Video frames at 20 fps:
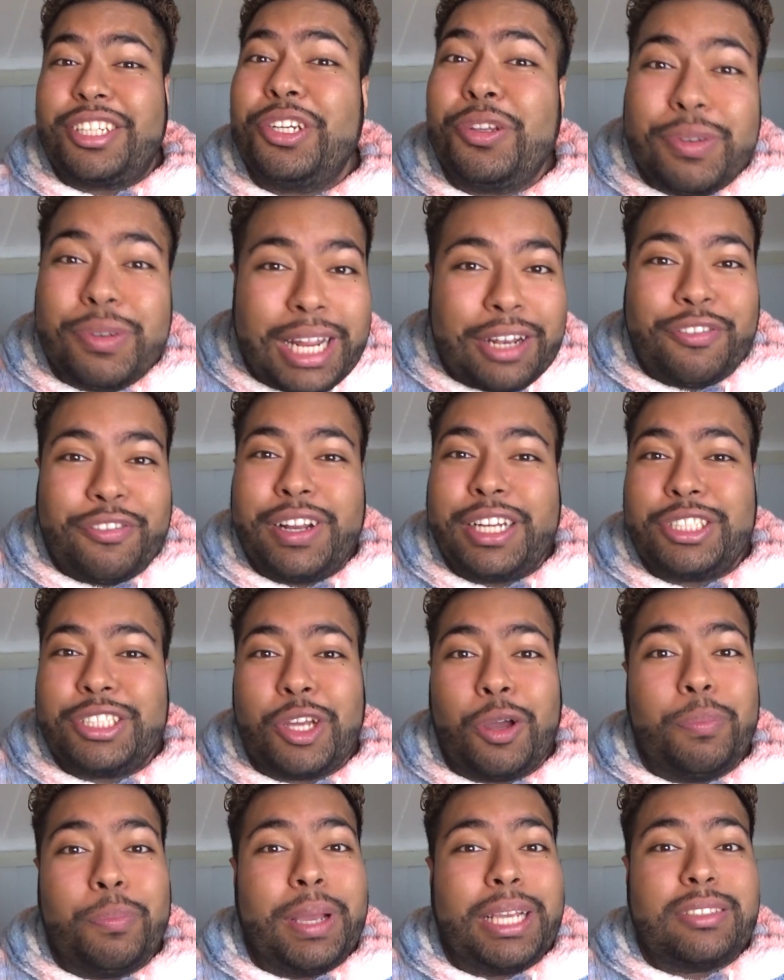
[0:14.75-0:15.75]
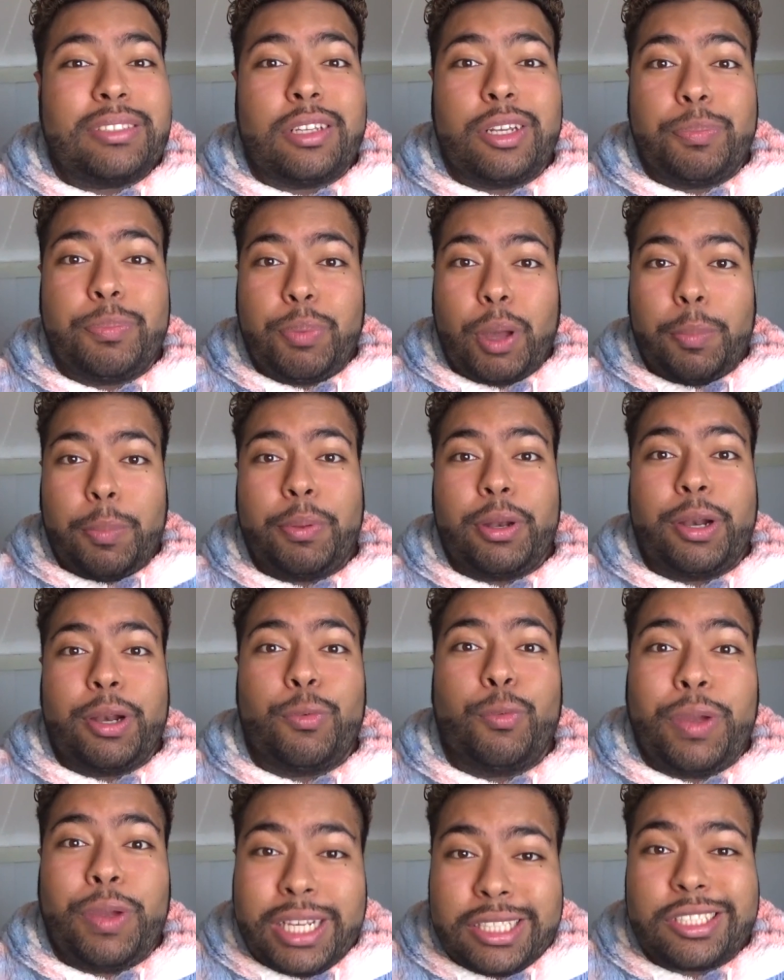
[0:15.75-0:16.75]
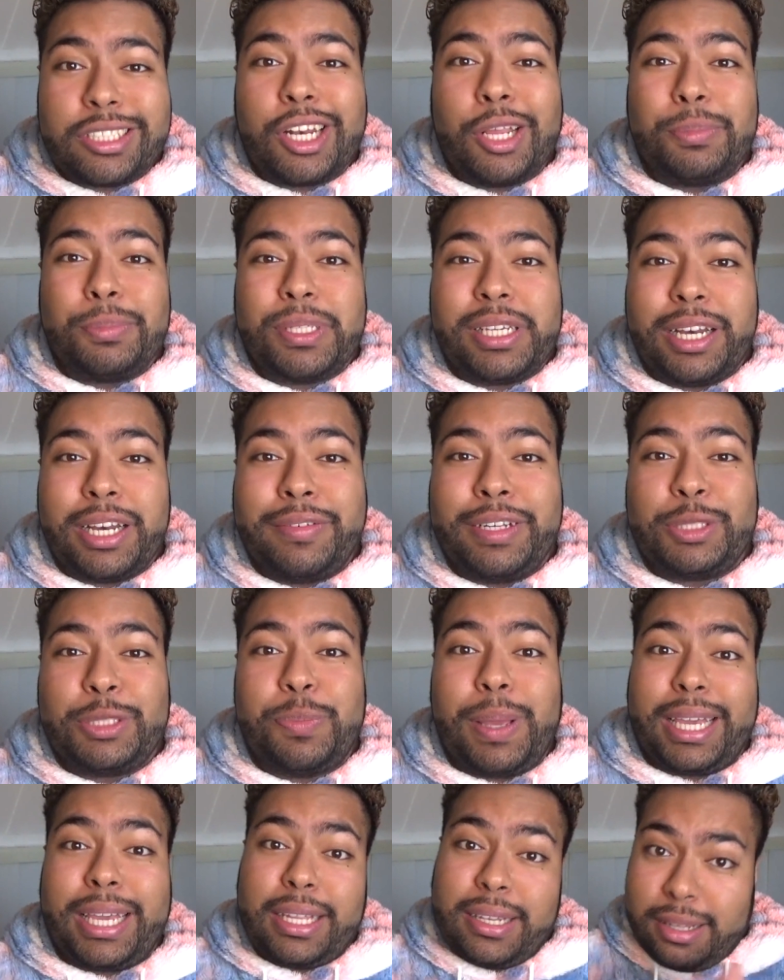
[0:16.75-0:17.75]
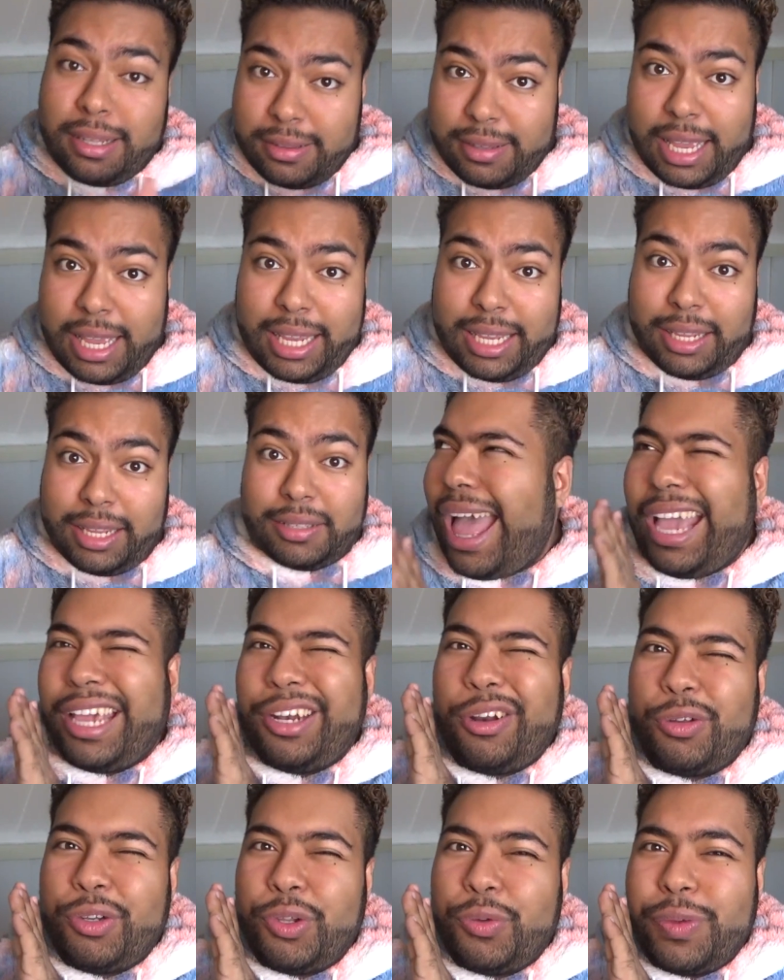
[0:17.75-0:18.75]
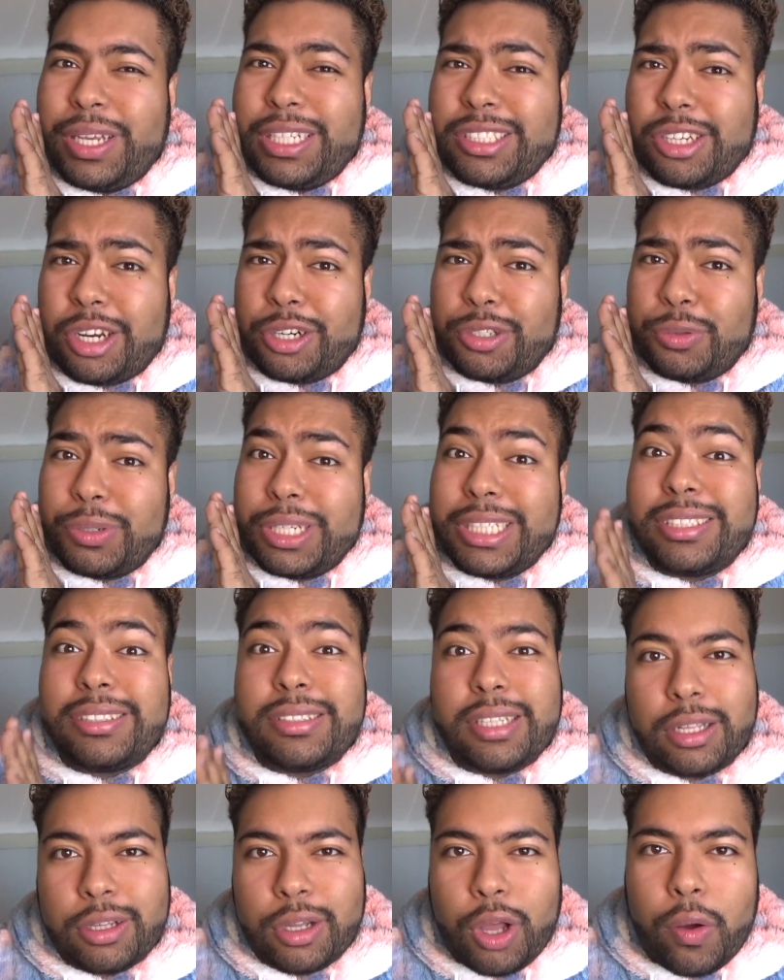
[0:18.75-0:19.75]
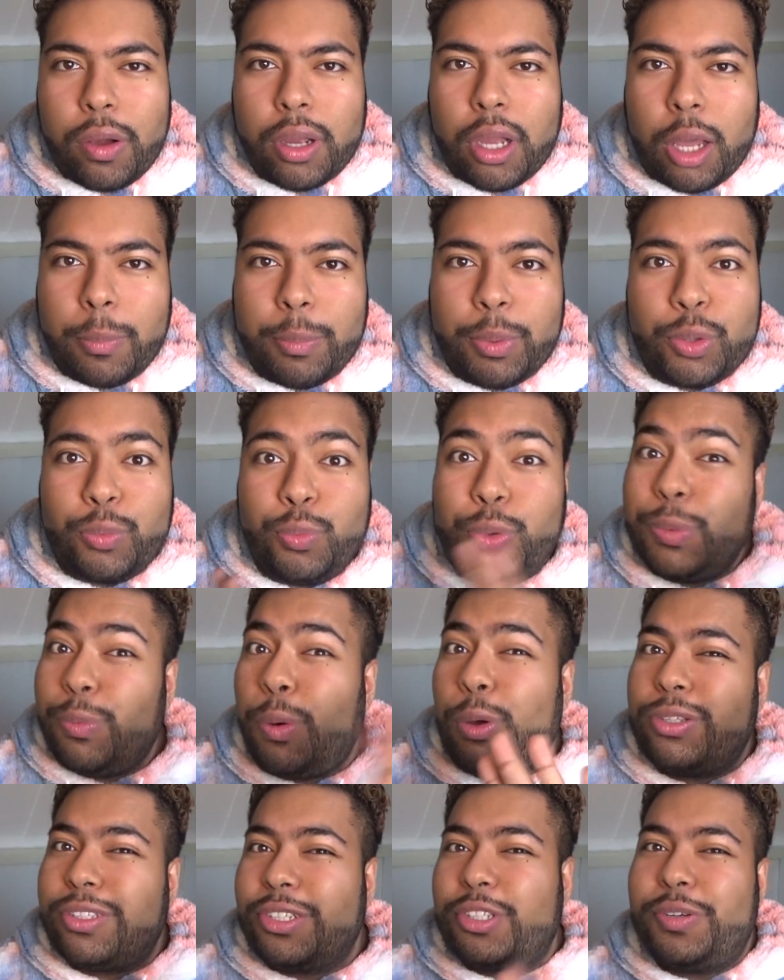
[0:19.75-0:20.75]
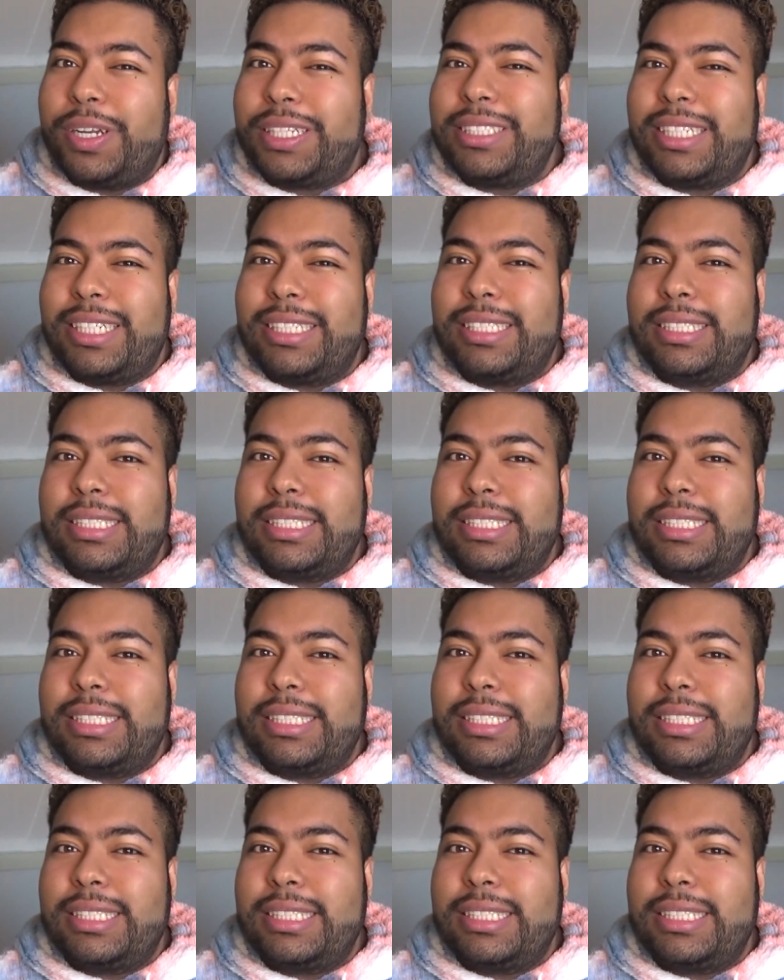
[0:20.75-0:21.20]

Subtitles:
a new Netflix show based on the popular Winx Club series back in the day. I know the Winx cartoon is still going on, but we won't address it